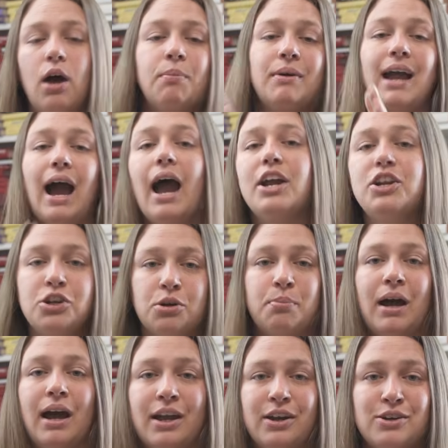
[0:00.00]
guide your
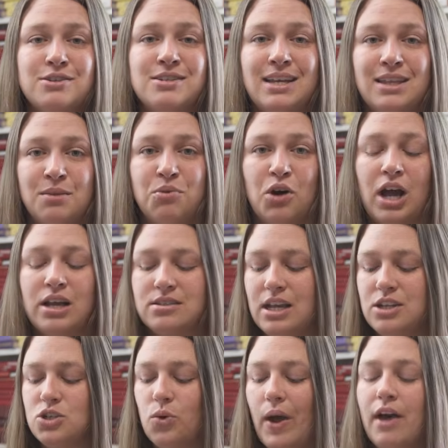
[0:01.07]
buyers in the
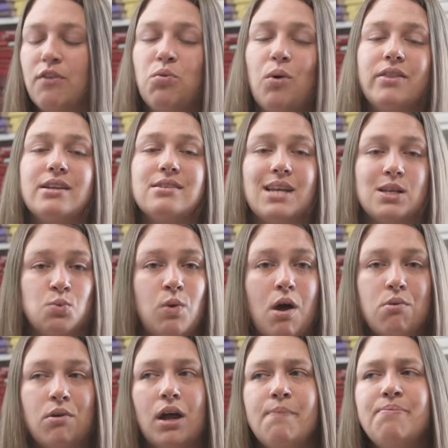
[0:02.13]
process. So I have one that says
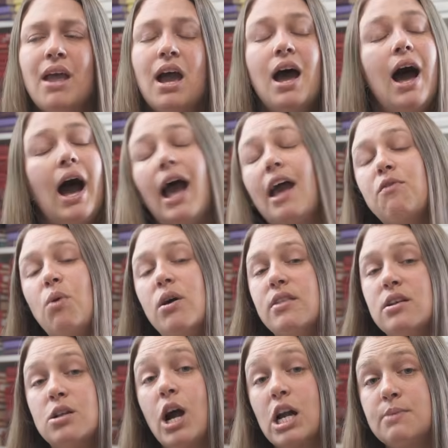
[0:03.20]
welcome. I have one
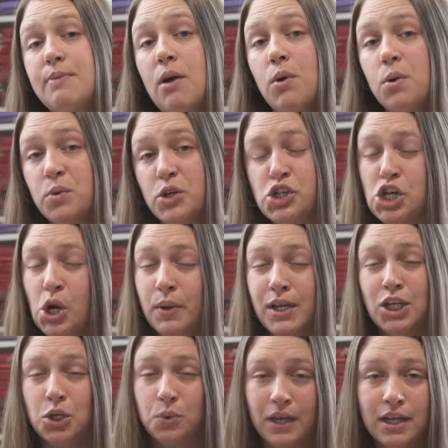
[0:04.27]
that talks about when we're showing
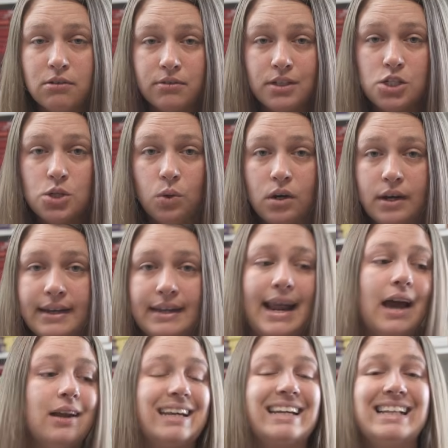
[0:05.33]
new inventory and
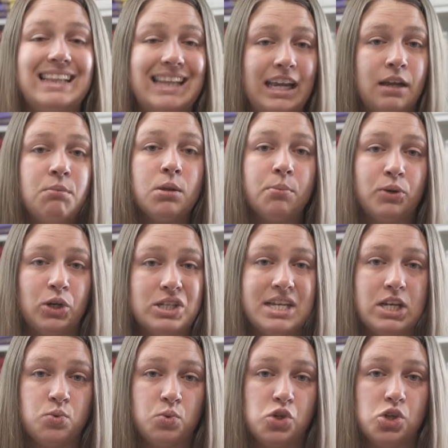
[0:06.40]
how to claim the books
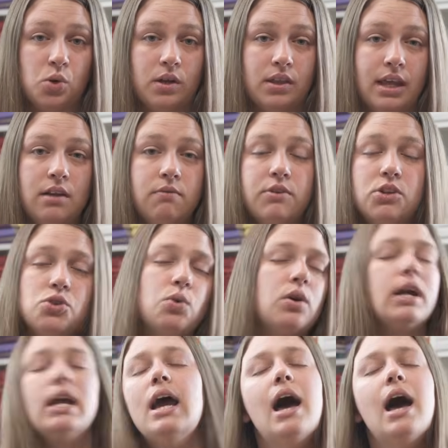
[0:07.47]
as we're showing the inventory.